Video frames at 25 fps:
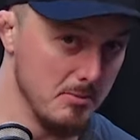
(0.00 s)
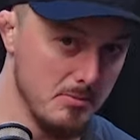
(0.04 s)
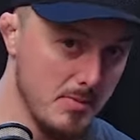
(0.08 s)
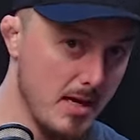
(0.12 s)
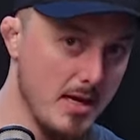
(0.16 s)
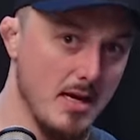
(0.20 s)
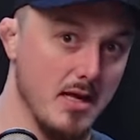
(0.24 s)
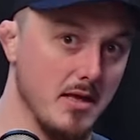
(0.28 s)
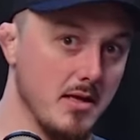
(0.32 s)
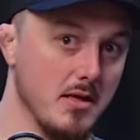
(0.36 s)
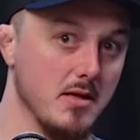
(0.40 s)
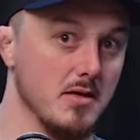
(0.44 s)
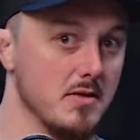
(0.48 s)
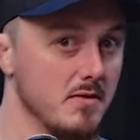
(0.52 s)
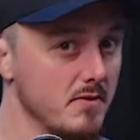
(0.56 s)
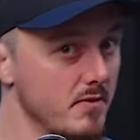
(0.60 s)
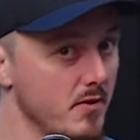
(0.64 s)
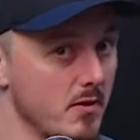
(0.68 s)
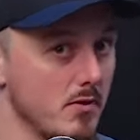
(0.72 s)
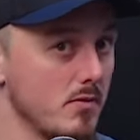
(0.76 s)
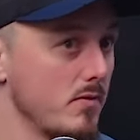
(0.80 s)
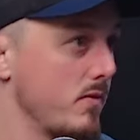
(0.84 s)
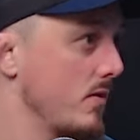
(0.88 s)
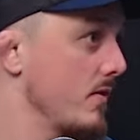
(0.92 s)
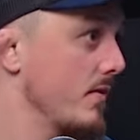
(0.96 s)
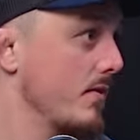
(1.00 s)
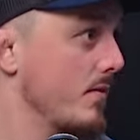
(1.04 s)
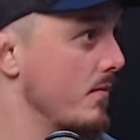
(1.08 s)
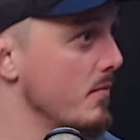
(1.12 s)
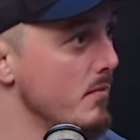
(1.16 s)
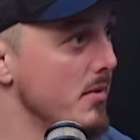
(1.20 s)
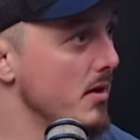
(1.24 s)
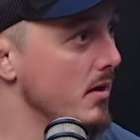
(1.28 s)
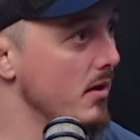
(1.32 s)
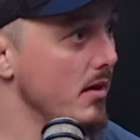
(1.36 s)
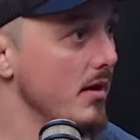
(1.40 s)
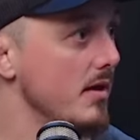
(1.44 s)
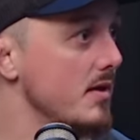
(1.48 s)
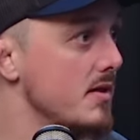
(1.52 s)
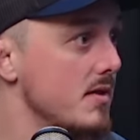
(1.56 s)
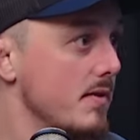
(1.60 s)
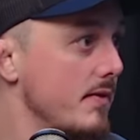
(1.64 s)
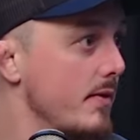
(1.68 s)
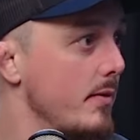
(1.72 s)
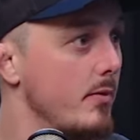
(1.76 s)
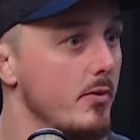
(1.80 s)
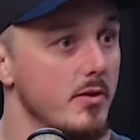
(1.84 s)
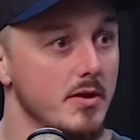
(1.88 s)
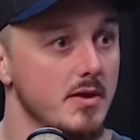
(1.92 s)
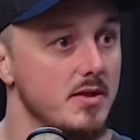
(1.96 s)
Anything that's involved with Middle East, if
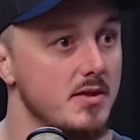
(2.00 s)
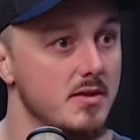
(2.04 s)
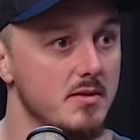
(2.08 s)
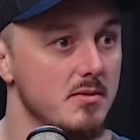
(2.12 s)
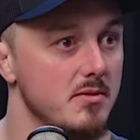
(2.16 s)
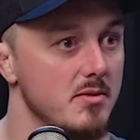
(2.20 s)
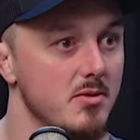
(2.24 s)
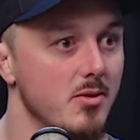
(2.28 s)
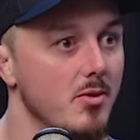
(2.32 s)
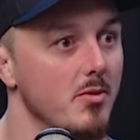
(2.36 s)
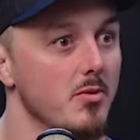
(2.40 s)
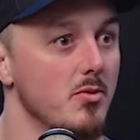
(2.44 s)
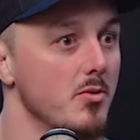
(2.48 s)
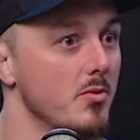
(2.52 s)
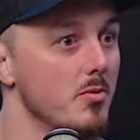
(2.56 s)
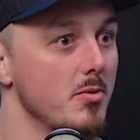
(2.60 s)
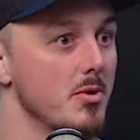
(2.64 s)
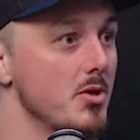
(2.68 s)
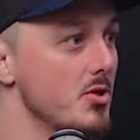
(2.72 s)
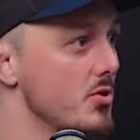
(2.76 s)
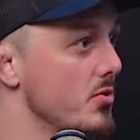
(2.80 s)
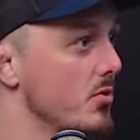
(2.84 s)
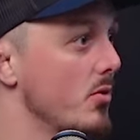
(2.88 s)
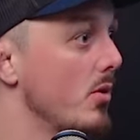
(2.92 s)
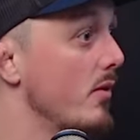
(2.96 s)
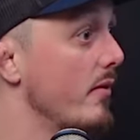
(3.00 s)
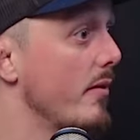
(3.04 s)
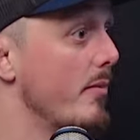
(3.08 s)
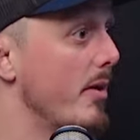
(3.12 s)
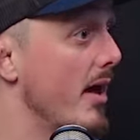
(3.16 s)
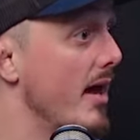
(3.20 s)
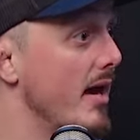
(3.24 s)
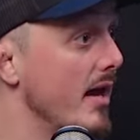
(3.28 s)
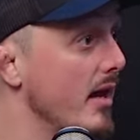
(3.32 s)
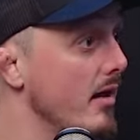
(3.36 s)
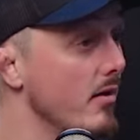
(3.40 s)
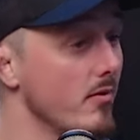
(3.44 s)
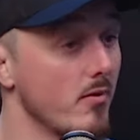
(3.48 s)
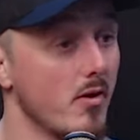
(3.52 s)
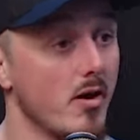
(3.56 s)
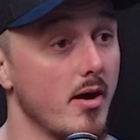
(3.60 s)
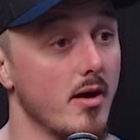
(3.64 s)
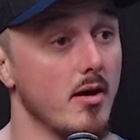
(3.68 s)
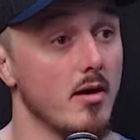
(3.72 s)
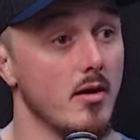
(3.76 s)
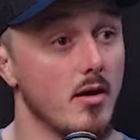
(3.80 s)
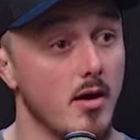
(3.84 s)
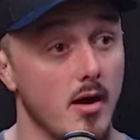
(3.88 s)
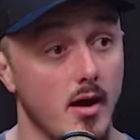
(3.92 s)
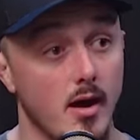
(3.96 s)
I'm honest, is not normally short of a penny,
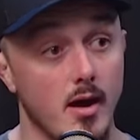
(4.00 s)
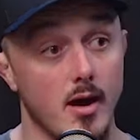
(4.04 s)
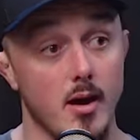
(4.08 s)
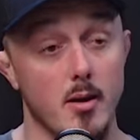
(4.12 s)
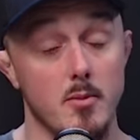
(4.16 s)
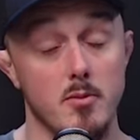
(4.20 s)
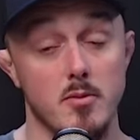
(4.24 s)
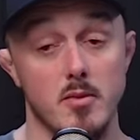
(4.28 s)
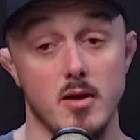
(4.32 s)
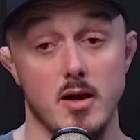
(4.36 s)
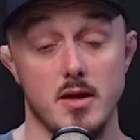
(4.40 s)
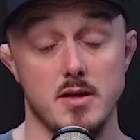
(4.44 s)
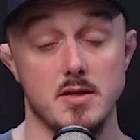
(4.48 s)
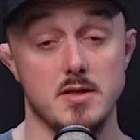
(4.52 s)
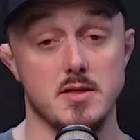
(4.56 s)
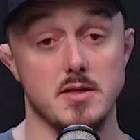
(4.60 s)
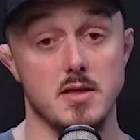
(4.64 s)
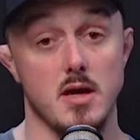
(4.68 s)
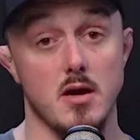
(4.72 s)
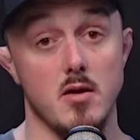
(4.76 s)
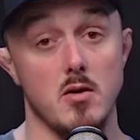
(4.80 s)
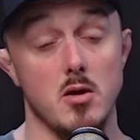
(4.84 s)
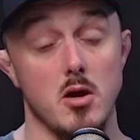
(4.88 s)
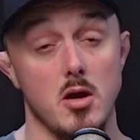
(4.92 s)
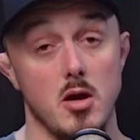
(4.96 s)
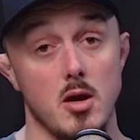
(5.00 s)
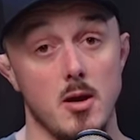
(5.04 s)
right? And so